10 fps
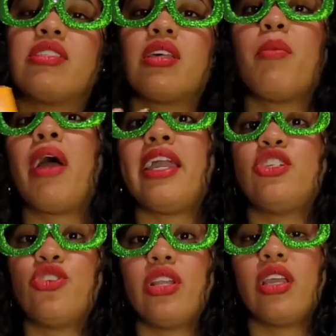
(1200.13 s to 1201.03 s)
some
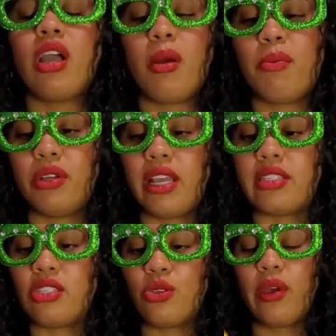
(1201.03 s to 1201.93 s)
hydrating
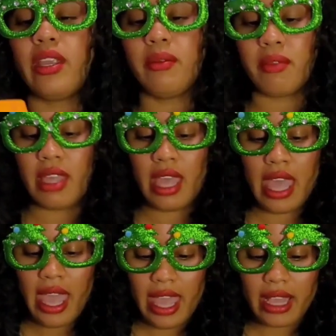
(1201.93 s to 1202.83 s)
components to it.
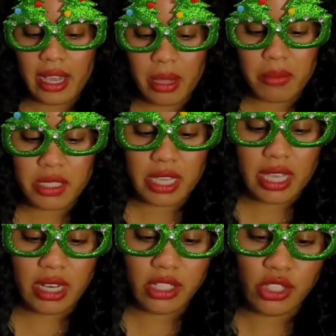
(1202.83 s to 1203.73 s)
It comes
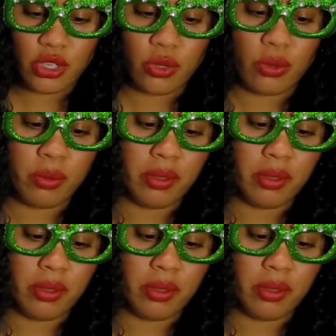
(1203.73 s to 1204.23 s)
in a tube.